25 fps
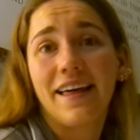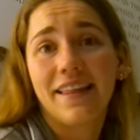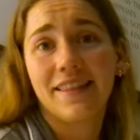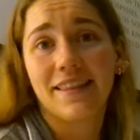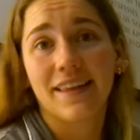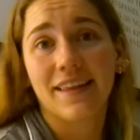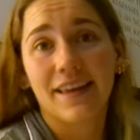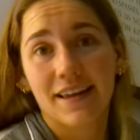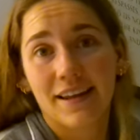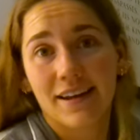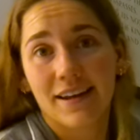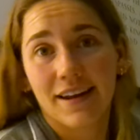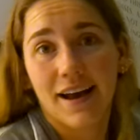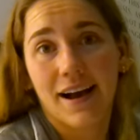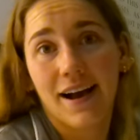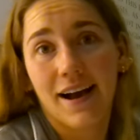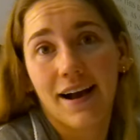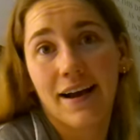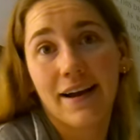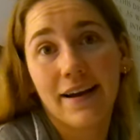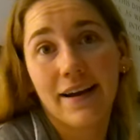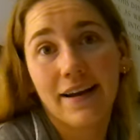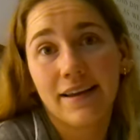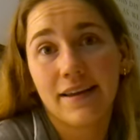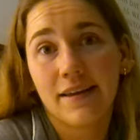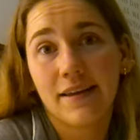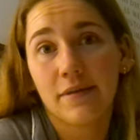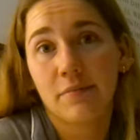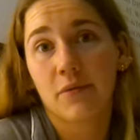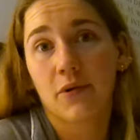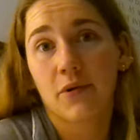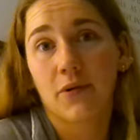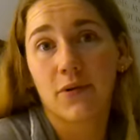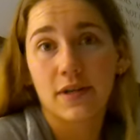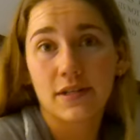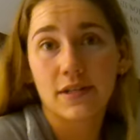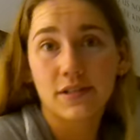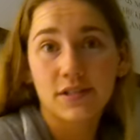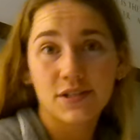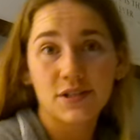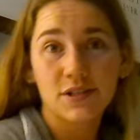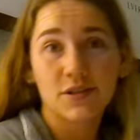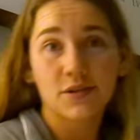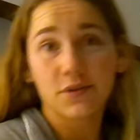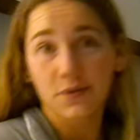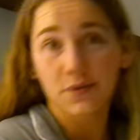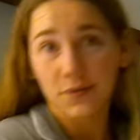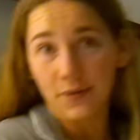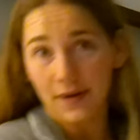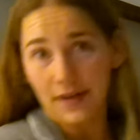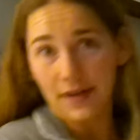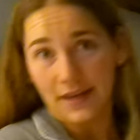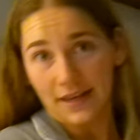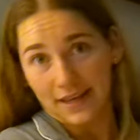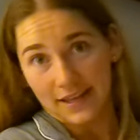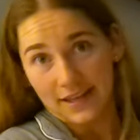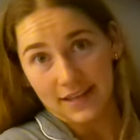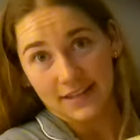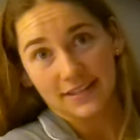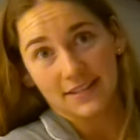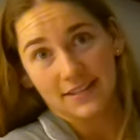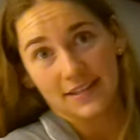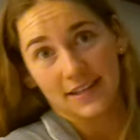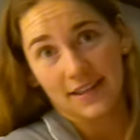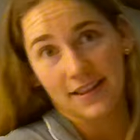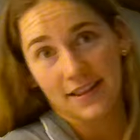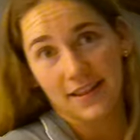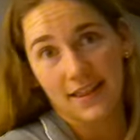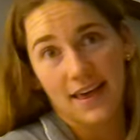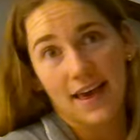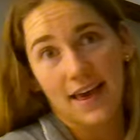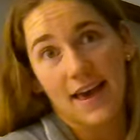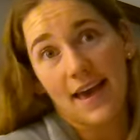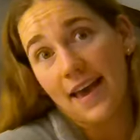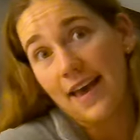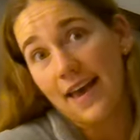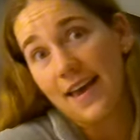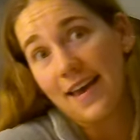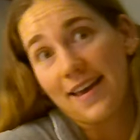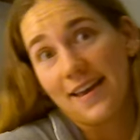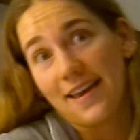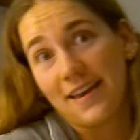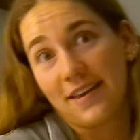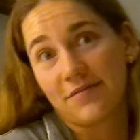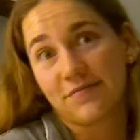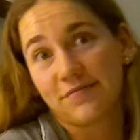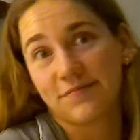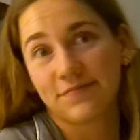and then I am going to hit the hay.